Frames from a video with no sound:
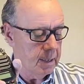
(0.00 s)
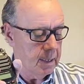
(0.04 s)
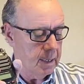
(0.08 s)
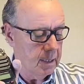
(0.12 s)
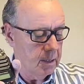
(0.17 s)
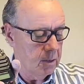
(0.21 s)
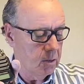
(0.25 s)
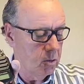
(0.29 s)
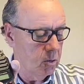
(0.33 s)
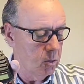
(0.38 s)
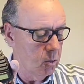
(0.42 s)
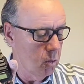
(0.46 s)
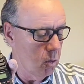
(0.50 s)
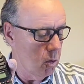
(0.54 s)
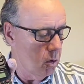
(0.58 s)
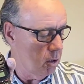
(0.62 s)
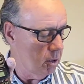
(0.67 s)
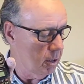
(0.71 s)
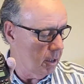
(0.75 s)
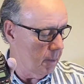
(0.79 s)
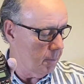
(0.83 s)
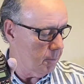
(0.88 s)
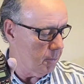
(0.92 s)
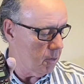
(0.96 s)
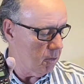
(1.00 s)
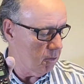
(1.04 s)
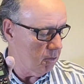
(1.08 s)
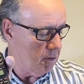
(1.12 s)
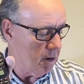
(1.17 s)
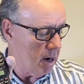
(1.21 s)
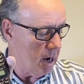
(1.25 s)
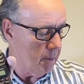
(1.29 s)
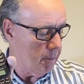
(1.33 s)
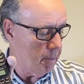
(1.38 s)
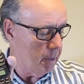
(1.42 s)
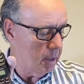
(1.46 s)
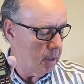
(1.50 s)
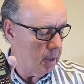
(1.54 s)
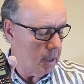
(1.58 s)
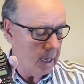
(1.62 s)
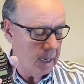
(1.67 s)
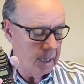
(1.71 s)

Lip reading: and do all the programming.